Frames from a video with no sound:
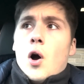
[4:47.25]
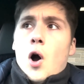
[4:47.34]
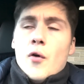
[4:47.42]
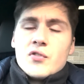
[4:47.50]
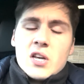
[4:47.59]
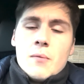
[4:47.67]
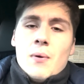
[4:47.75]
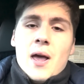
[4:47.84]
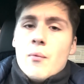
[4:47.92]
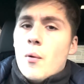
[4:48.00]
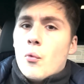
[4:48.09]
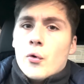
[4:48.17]
Obviously a
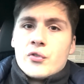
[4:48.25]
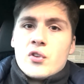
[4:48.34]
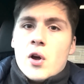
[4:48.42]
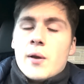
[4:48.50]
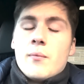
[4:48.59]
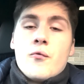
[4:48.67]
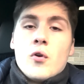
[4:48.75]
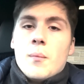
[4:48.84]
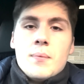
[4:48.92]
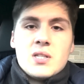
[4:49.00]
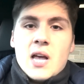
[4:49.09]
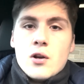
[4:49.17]
player when Wolves signed him, full of
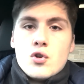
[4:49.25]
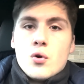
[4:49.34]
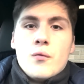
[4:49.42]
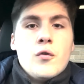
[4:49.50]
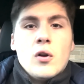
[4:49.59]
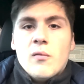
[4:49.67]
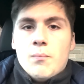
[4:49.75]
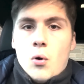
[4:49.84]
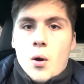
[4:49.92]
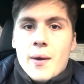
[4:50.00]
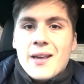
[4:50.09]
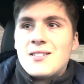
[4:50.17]
potential, full of
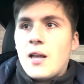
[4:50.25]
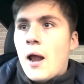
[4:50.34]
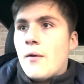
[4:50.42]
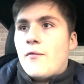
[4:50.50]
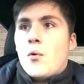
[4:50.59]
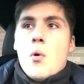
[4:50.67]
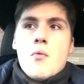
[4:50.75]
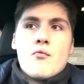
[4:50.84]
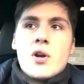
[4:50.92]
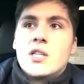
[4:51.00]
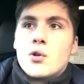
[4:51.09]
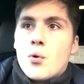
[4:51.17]
promise. And for one
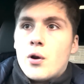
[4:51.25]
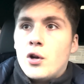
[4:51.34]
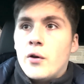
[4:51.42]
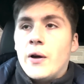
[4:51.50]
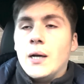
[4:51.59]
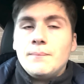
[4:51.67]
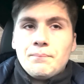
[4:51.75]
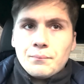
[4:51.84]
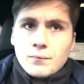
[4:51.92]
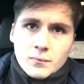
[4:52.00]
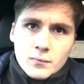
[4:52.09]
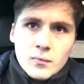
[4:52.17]
reason or another,
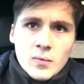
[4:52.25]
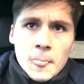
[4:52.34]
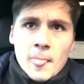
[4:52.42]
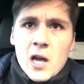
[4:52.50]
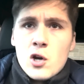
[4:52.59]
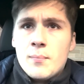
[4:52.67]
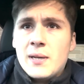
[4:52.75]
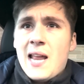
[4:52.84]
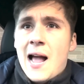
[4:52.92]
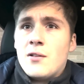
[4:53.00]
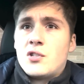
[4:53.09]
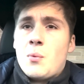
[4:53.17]
It could be
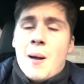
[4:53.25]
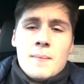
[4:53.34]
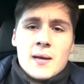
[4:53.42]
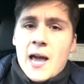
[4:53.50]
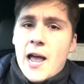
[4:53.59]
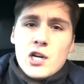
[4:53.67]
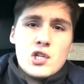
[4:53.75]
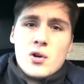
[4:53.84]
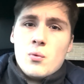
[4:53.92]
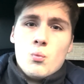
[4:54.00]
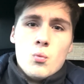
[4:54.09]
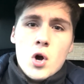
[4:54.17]
down to
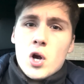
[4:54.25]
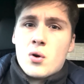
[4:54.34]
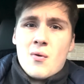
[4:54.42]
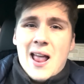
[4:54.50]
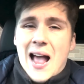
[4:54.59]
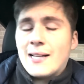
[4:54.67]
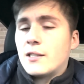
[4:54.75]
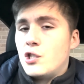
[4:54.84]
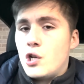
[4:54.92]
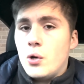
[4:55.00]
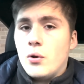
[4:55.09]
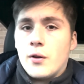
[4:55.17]
application, work rate,
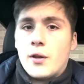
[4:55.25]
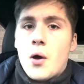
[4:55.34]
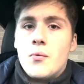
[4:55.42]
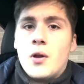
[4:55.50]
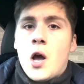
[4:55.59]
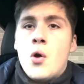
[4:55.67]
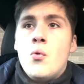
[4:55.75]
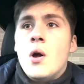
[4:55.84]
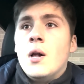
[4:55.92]
attitude. I don't know.